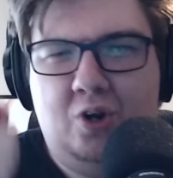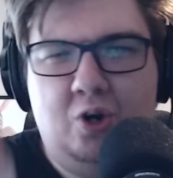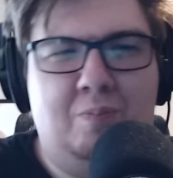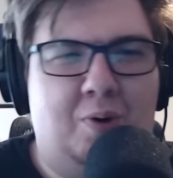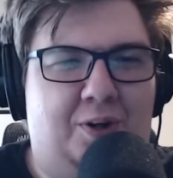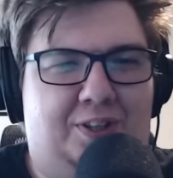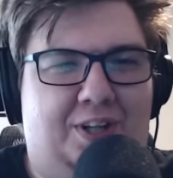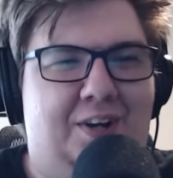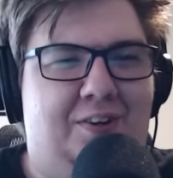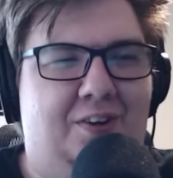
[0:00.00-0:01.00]
New merch
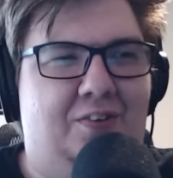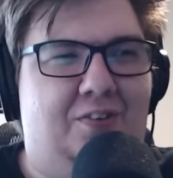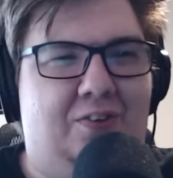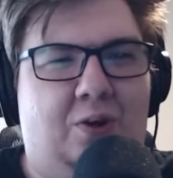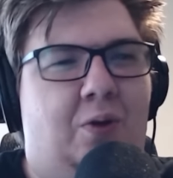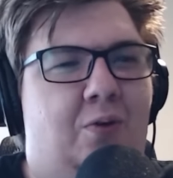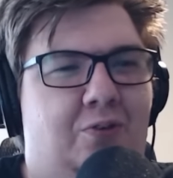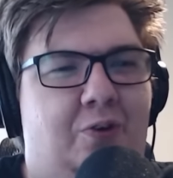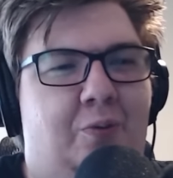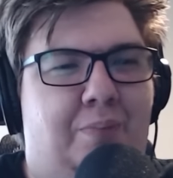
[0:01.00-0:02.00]
ideas. You know
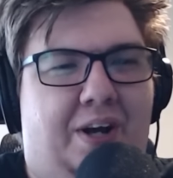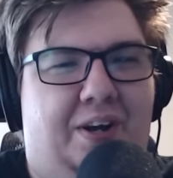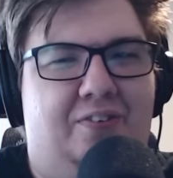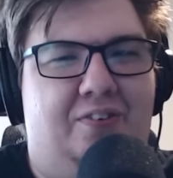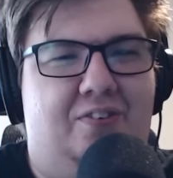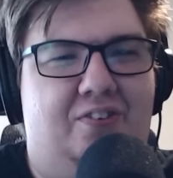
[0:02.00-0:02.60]
those loot boxes?